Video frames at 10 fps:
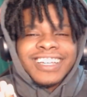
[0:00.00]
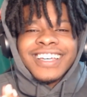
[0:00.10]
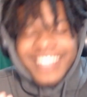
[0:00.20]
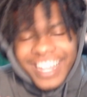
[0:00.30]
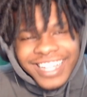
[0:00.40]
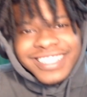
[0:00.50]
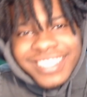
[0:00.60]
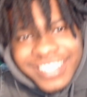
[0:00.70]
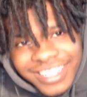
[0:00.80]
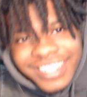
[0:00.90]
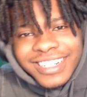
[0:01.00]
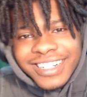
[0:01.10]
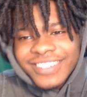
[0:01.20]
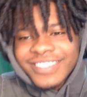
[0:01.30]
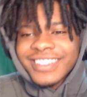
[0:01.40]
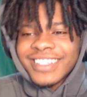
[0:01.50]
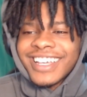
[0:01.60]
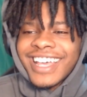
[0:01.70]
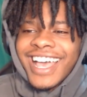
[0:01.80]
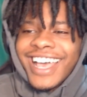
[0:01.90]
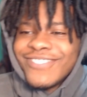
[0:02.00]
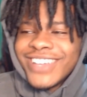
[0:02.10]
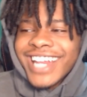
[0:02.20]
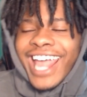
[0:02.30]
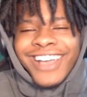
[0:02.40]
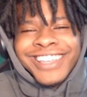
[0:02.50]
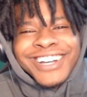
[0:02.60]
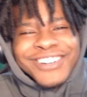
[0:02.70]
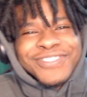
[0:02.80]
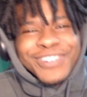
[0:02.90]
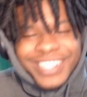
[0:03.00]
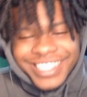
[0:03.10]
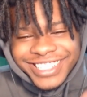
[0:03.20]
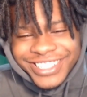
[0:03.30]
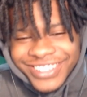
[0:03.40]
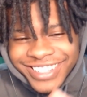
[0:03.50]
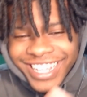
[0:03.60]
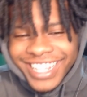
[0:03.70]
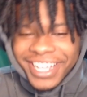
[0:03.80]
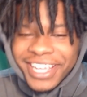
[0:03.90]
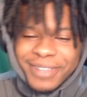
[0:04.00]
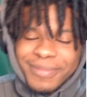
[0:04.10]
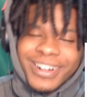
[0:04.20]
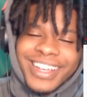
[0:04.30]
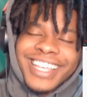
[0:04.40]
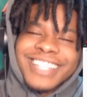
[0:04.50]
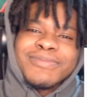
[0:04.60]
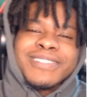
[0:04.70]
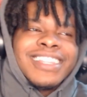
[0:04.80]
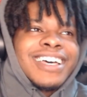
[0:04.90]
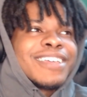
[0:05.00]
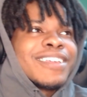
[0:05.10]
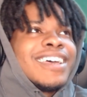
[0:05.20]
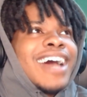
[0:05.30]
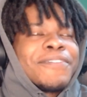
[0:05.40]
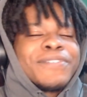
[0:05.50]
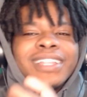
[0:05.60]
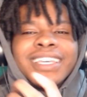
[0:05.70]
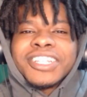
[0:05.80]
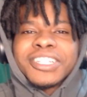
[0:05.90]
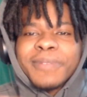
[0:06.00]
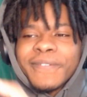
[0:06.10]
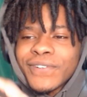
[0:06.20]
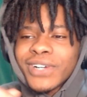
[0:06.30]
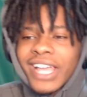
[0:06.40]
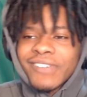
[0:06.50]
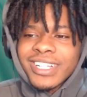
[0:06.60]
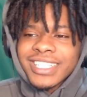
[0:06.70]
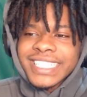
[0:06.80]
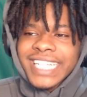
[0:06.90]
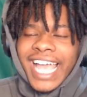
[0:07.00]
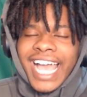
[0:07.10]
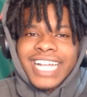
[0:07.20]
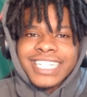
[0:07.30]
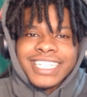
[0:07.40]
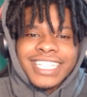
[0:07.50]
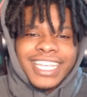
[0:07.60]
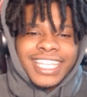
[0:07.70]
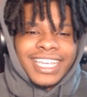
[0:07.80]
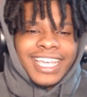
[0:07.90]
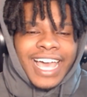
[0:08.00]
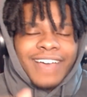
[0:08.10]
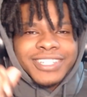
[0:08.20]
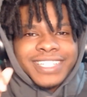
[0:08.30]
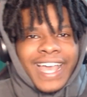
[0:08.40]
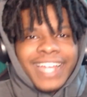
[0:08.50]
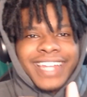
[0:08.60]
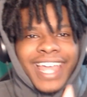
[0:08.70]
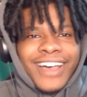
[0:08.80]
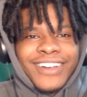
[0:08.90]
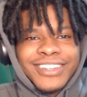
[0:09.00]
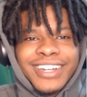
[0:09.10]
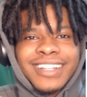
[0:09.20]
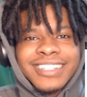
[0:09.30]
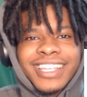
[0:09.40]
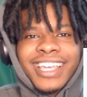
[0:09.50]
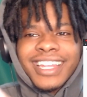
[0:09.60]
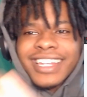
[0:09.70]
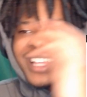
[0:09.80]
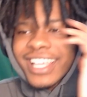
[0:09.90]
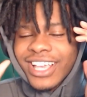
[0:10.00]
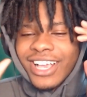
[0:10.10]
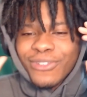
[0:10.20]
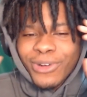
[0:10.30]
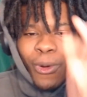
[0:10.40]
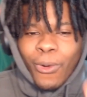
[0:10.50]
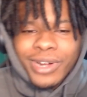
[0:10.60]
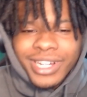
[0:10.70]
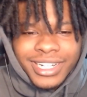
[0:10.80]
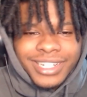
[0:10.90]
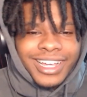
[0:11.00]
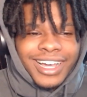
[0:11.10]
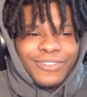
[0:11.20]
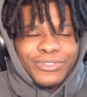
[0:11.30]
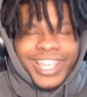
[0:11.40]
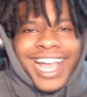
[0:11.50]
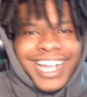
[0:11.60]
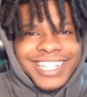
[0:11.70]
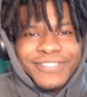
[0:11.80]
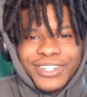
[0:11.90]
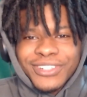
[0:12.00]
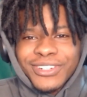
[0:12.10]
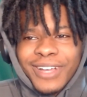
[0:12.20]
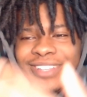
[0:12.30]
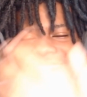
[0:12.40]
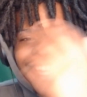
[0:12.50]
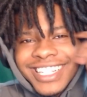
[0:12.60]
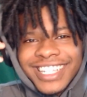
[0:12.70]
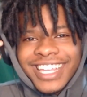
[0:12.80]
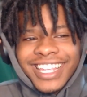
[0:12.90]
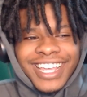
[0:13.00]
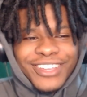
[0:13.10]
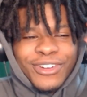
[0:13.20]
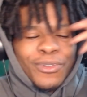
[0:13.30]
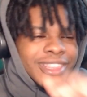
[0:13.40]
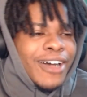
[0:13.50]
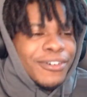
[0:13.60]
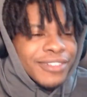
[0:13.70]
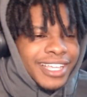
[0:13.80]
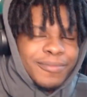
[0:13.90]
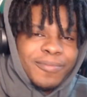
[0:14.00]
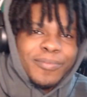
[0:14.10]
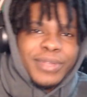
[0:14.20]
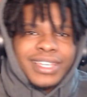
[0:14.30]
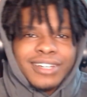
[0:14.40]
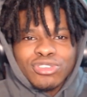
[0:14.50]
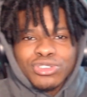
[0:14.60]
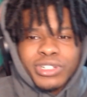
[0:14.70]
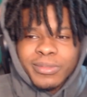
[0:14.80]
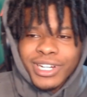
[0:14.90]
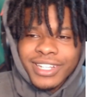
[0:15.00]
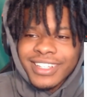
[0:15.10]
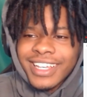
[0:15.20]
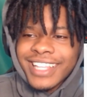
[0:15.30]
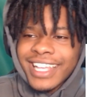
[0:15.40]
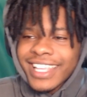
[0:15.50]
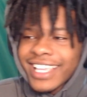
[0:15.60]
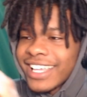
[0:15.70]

Yes, sir. Man, how y'all boys doing today, bruh? It's been like, I feel like it's just been forever since I actually like have sat down, you know what I'm saying, and like recorded a reaction video, you know what I mean? Like just like you know, without like being on stream or anything like that, like